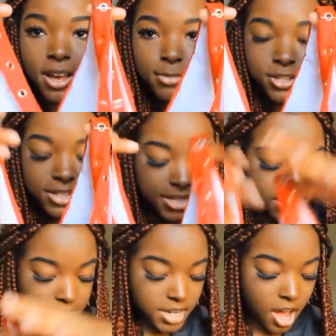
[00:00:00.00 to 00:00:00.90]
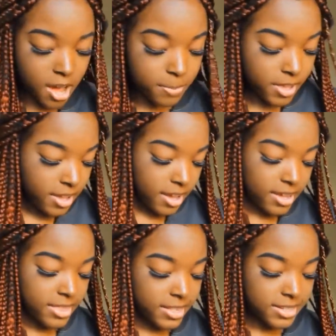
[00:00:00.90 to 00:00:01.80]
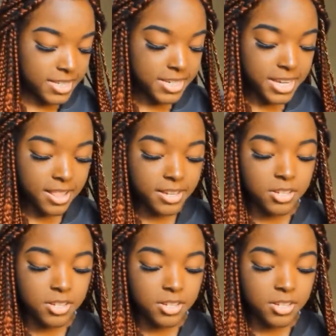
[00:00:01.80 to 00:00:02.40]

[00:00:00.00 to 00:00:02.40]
So this is the top, and then the detailing